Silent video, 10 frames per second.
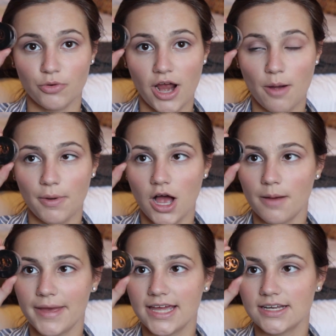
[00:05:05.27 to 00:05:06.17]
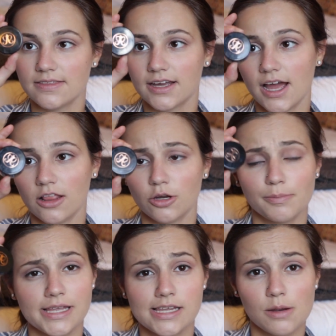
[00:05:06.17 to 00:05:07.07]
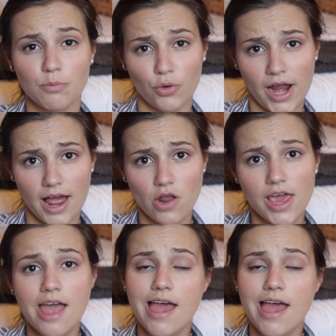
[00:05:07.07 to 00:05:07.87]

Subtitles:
Brow Pomade in the color Medium Brown